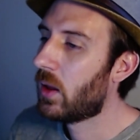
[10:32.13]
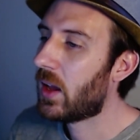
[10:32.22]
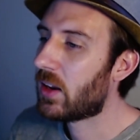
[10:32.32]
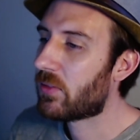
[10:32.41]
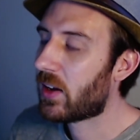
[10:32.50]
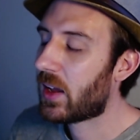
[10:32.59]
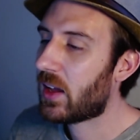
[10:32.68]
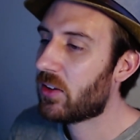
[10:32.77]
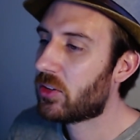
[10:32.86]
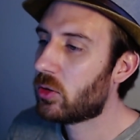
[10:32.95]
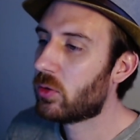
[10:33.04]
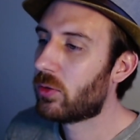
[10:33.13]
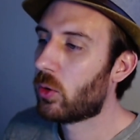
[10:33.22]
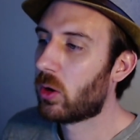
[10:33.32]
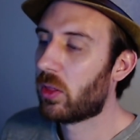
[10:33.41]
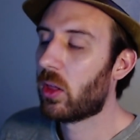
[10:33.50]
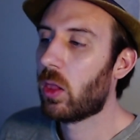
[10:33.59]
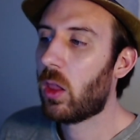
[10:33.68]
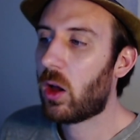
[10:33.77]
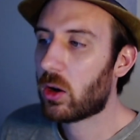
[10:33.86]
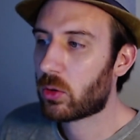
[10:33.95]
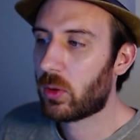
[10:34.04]
And if I asked you for the
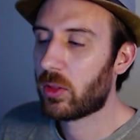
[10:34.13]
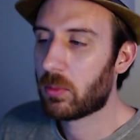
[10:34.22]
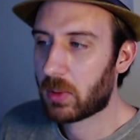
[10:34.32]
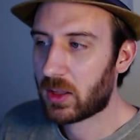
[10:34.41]
logarithm